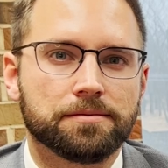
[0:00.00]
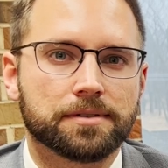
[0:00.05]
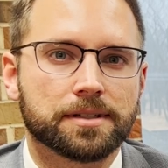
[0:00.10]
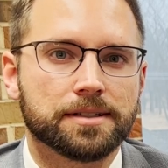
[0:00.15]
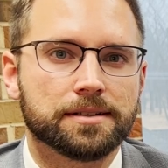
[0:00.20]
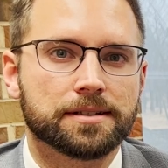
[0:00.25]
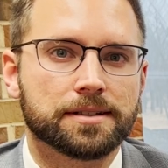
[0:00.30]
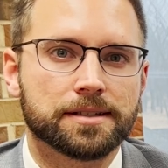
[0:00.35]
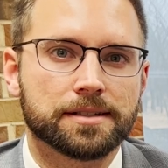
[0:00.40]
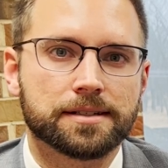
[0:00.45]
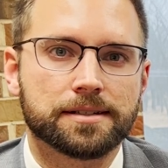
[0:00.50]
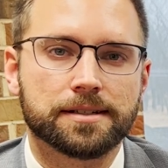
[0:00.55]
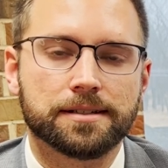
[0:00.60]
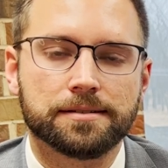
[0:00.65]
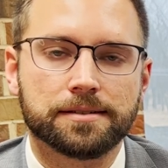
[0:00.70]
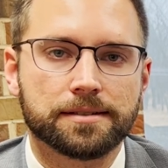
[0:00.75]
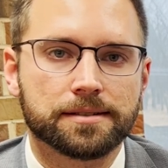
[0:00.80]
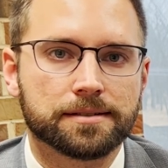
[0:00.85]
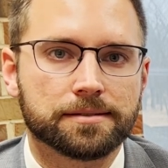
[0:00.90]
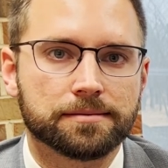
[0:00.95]

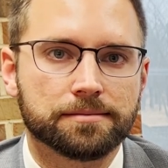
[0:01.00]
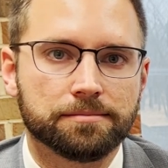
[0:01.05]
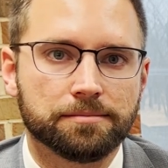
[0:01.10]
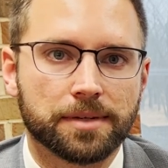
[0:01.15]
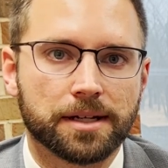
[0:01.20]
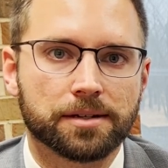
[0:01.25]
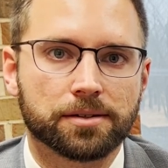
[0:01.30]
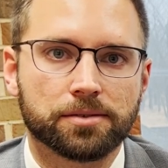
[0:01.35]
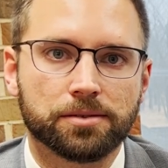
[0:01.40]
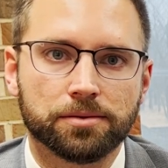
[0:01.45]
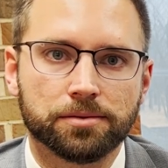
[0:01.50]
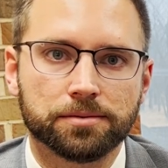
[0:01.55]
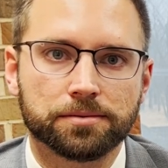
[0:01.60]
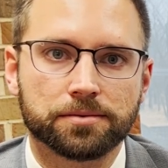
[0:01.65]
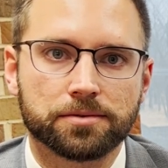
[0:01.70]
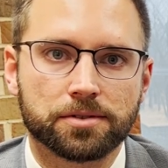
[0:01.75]
consistent medical